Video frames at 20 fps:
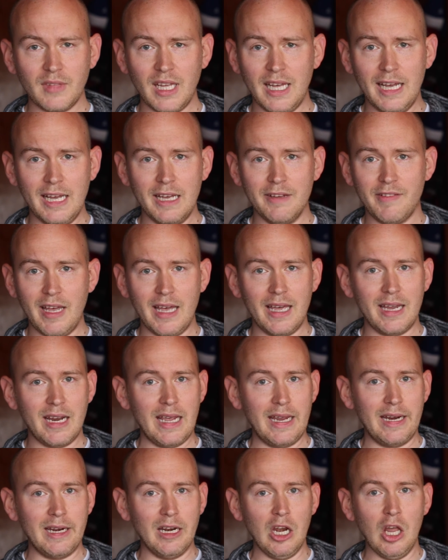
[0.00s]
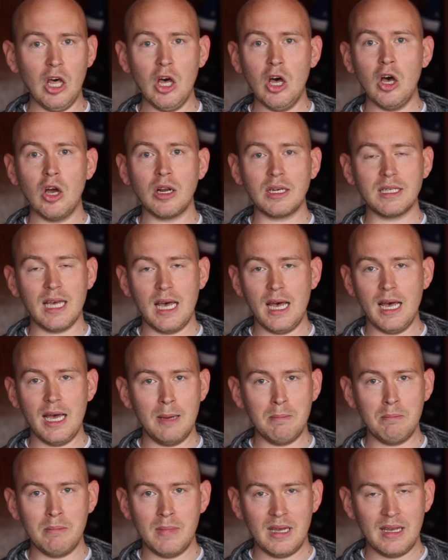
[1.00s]
I have had a long
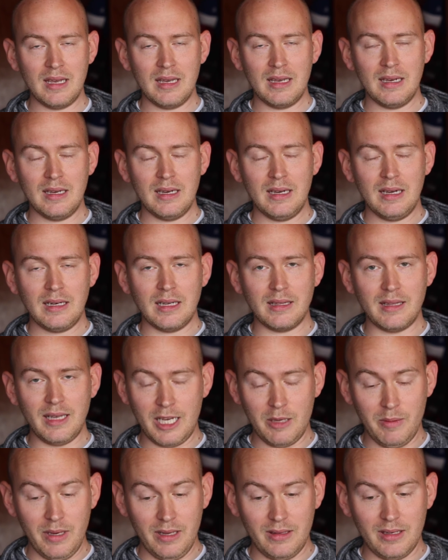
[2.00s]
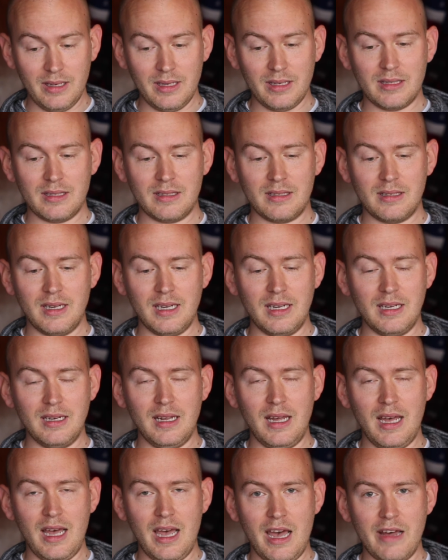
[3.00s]
time to think about this,
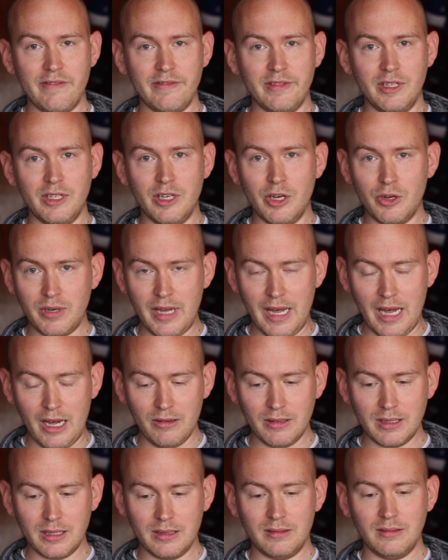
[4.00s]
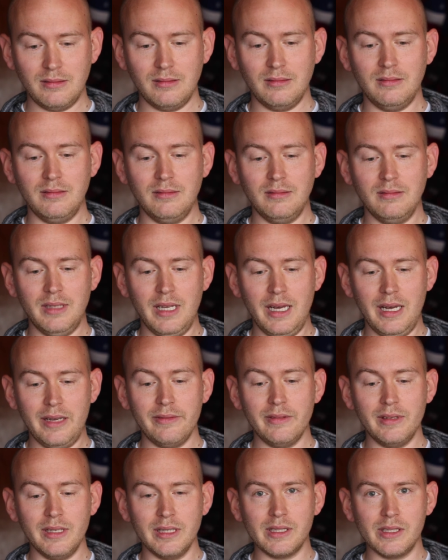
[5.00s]
and I have no doubt
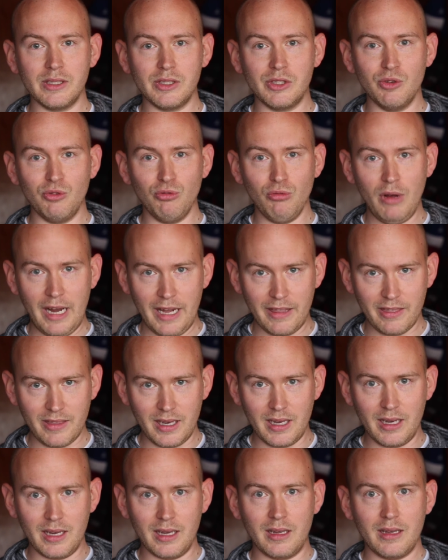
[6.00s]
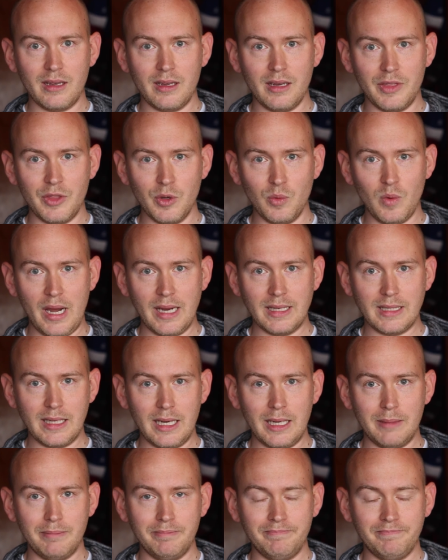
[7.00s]
that this is the right thing at the right
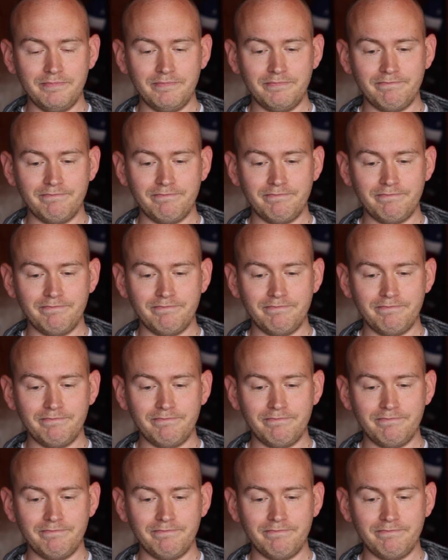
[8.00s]
time.